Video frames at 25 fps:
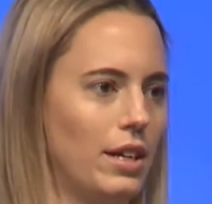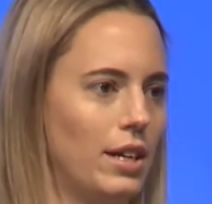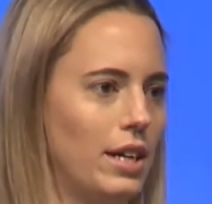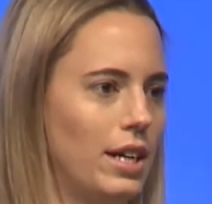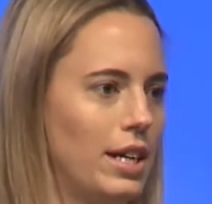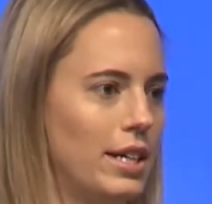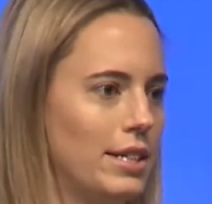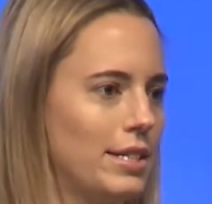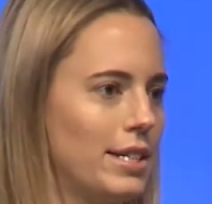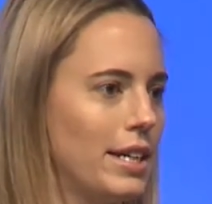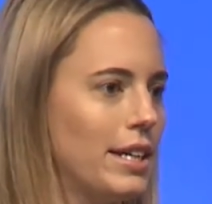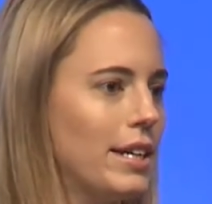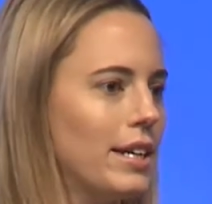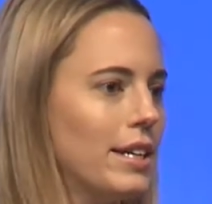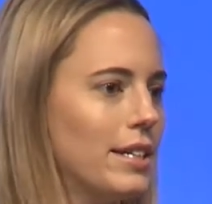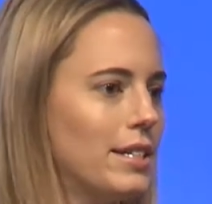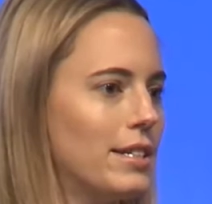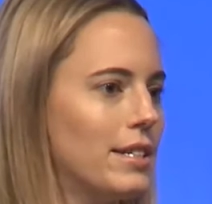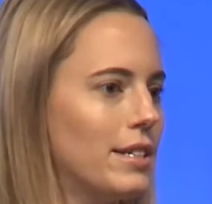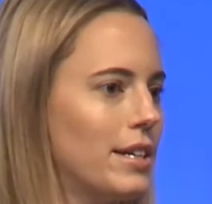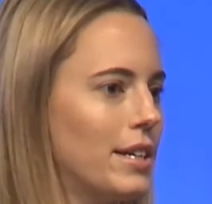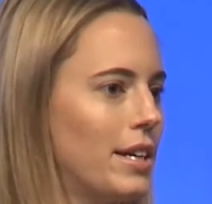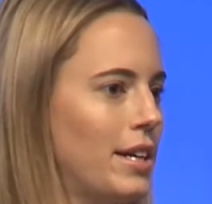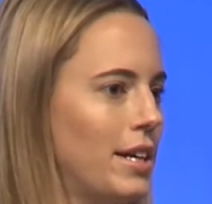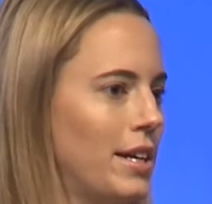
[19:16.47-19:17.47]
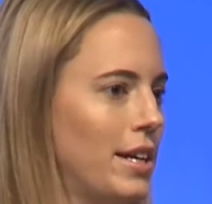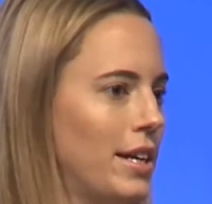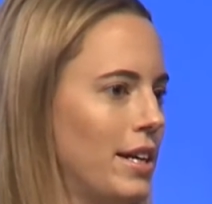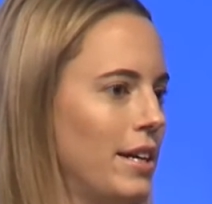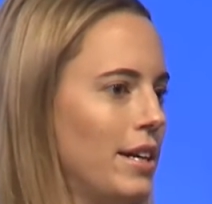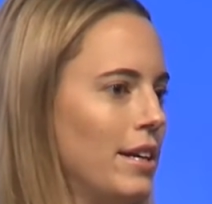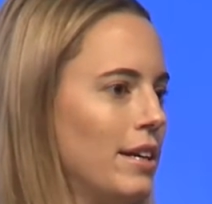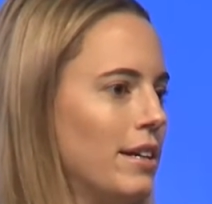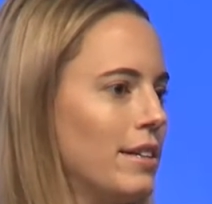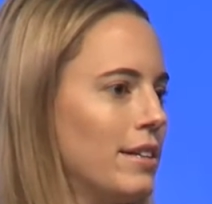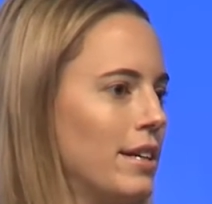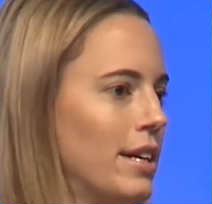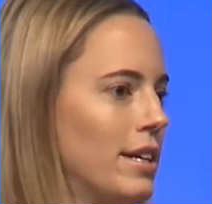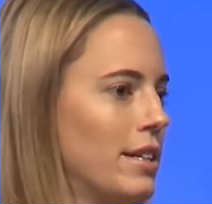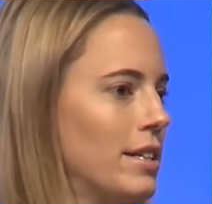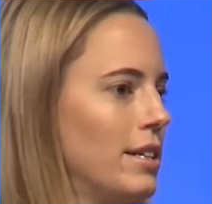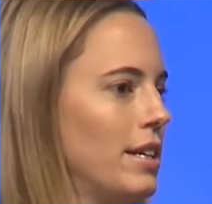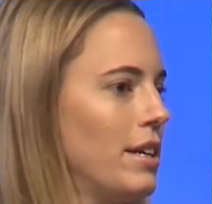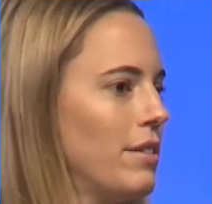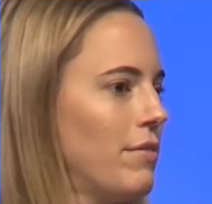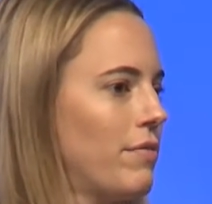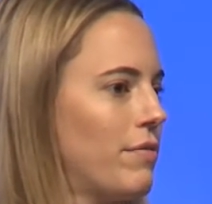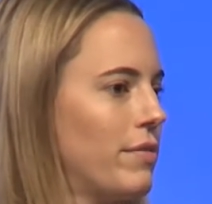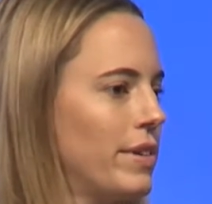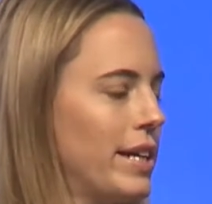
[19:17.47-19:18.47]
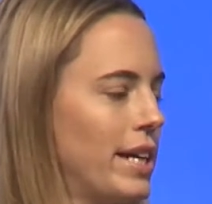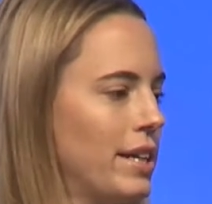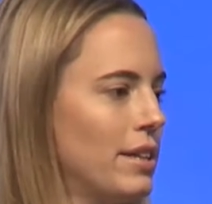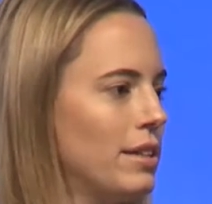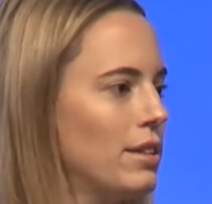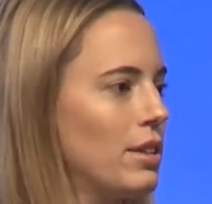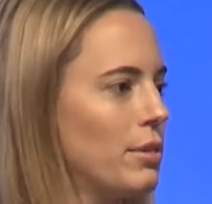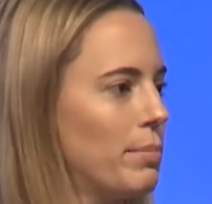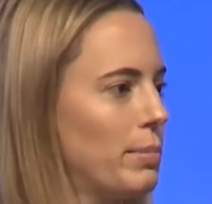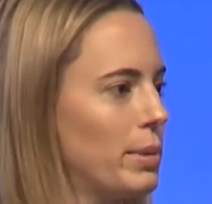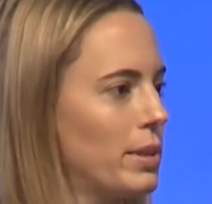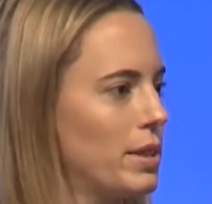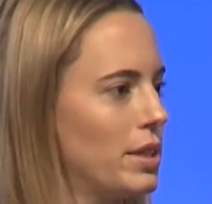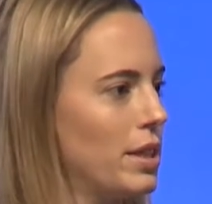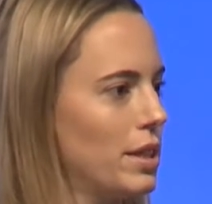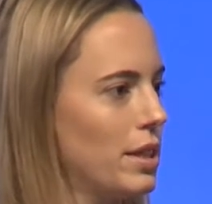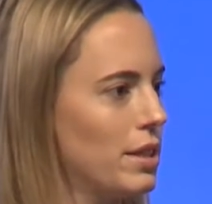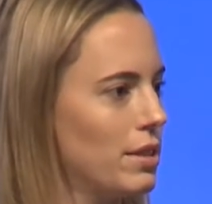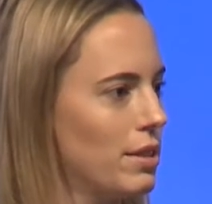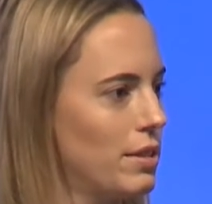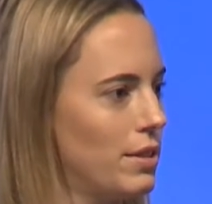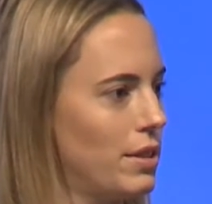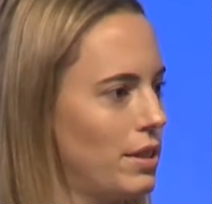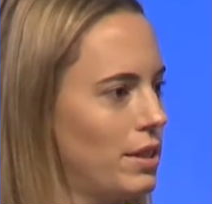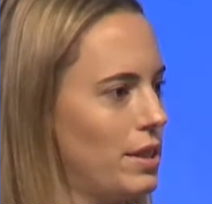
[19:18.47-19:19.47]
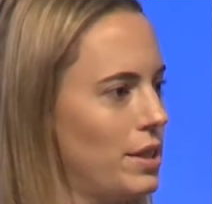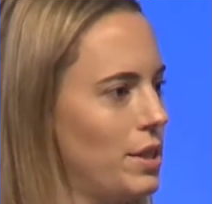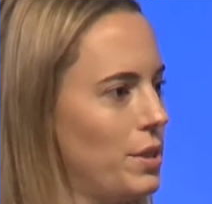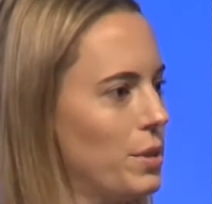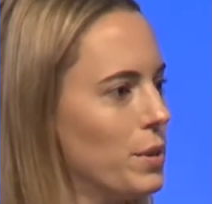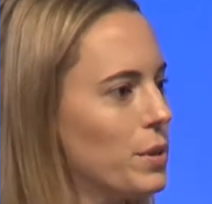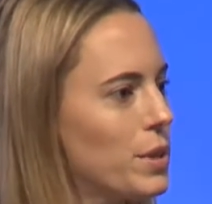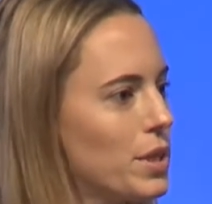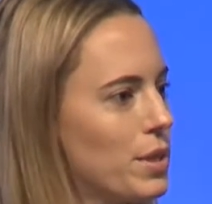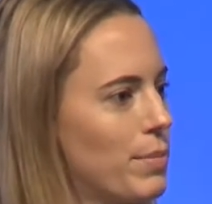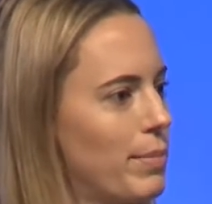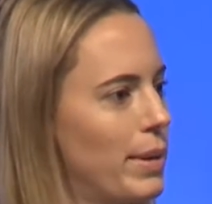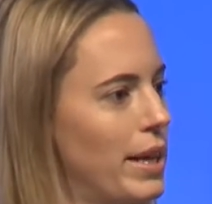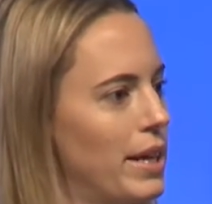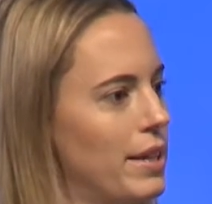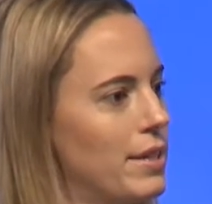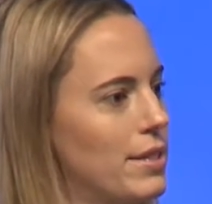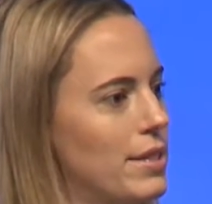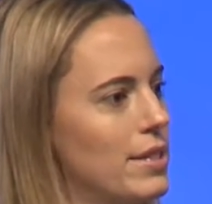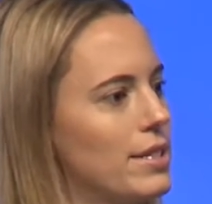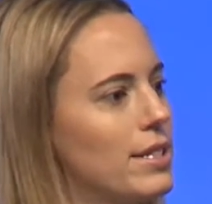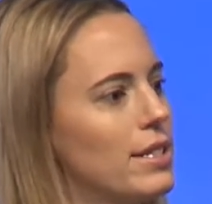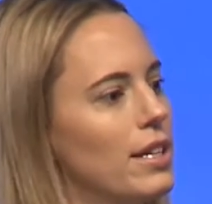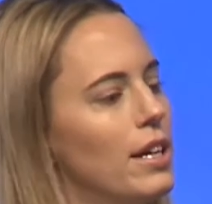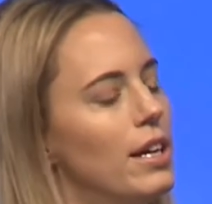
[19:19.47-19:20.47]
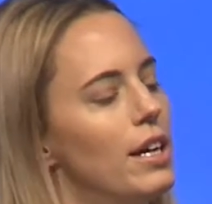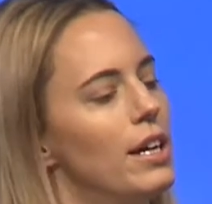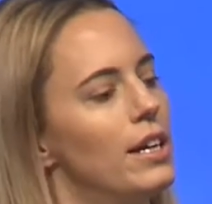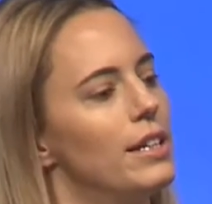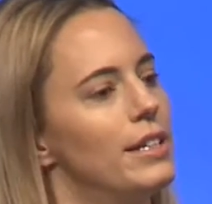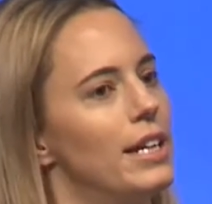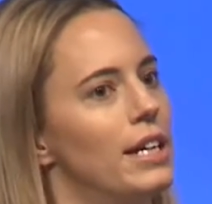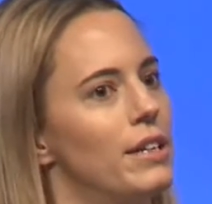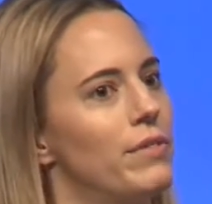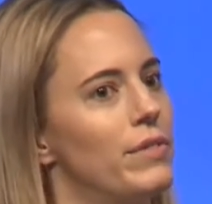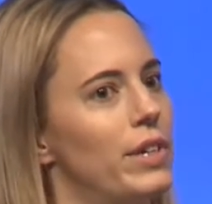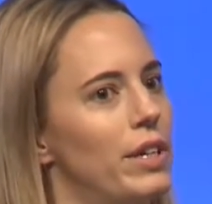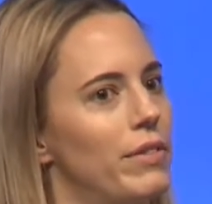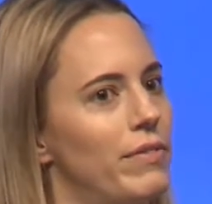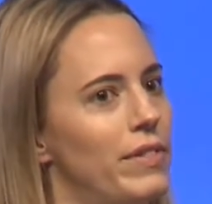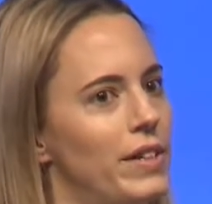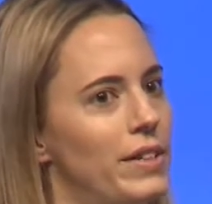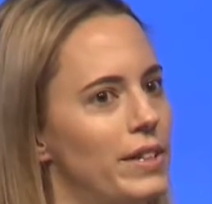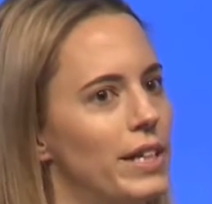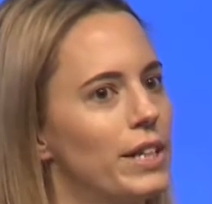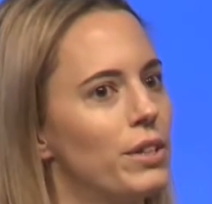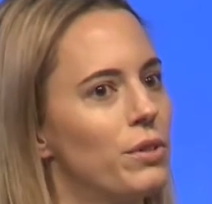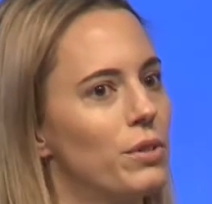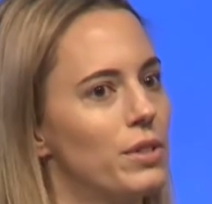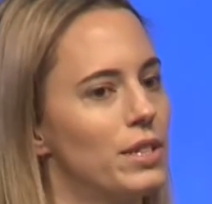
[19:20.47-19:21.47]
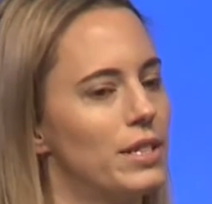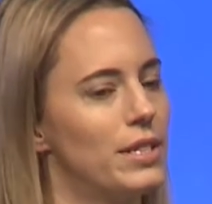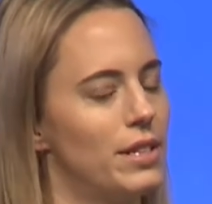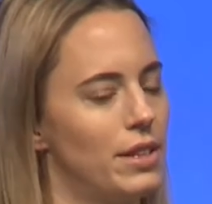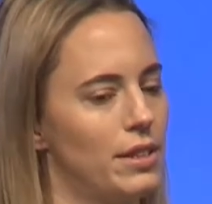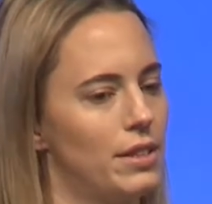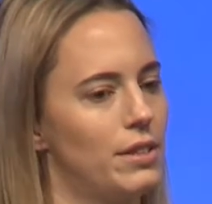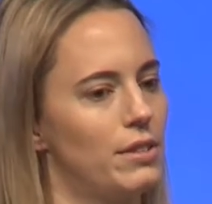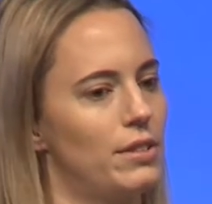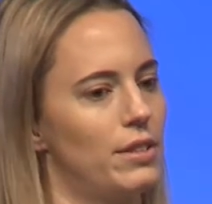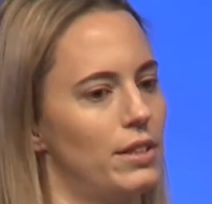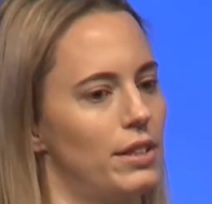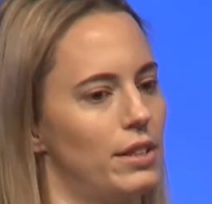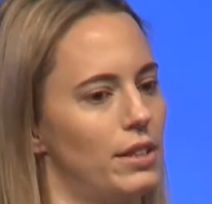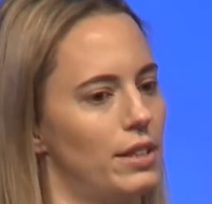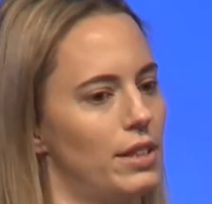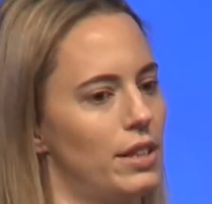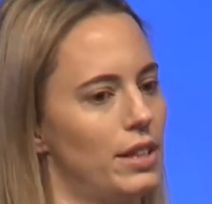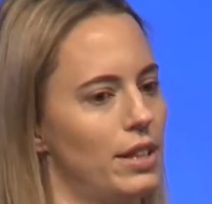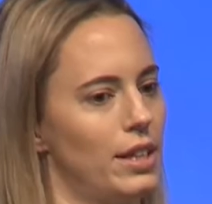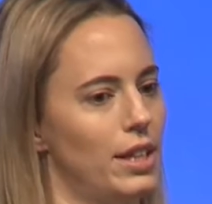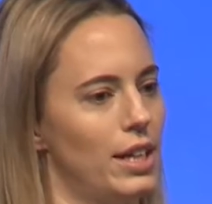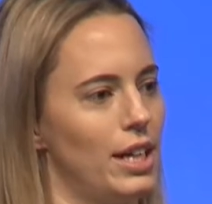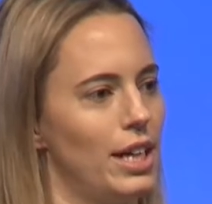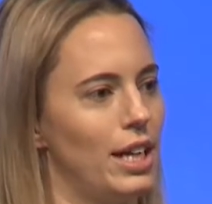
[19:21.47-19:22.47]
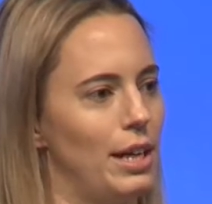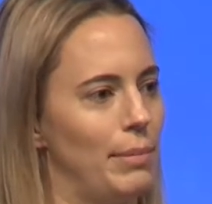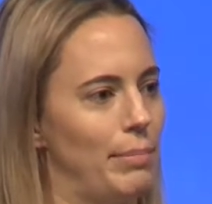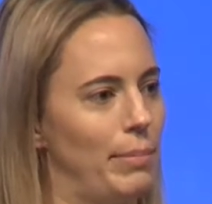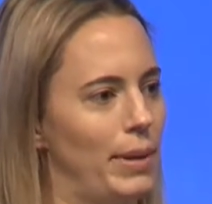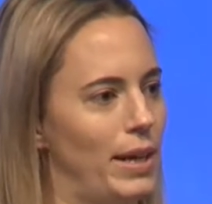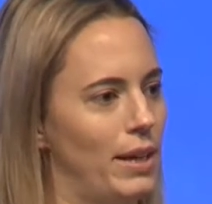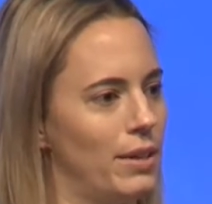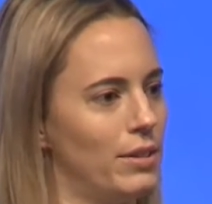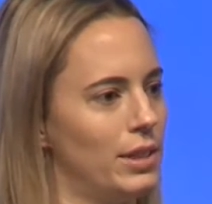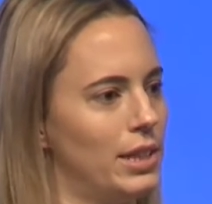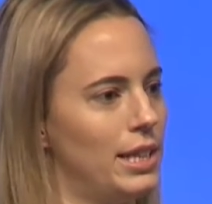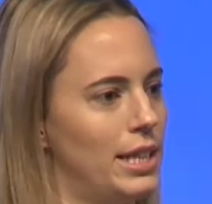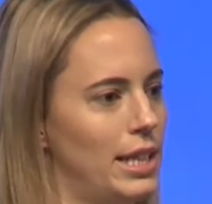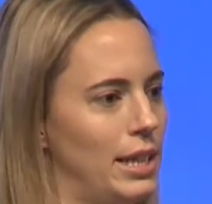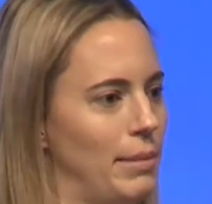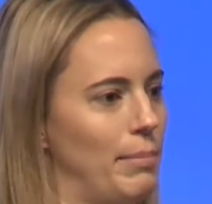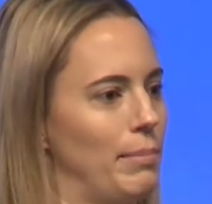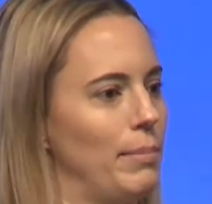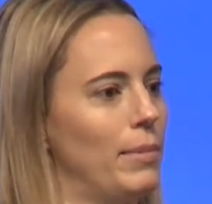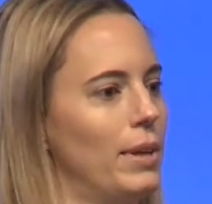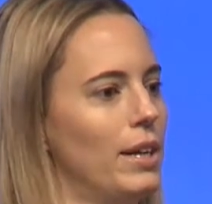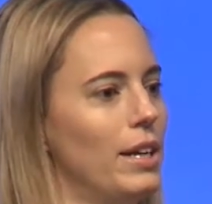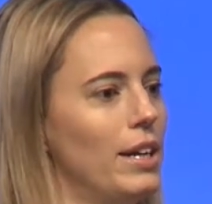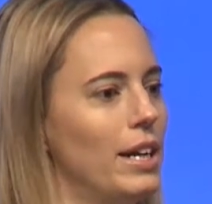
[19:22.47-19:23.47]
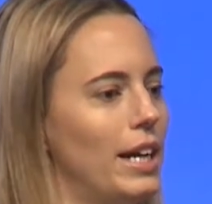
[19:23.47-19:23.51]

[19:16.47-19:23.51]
I think it's key that if we enter particularly youth spaces, that we're very considerate about them.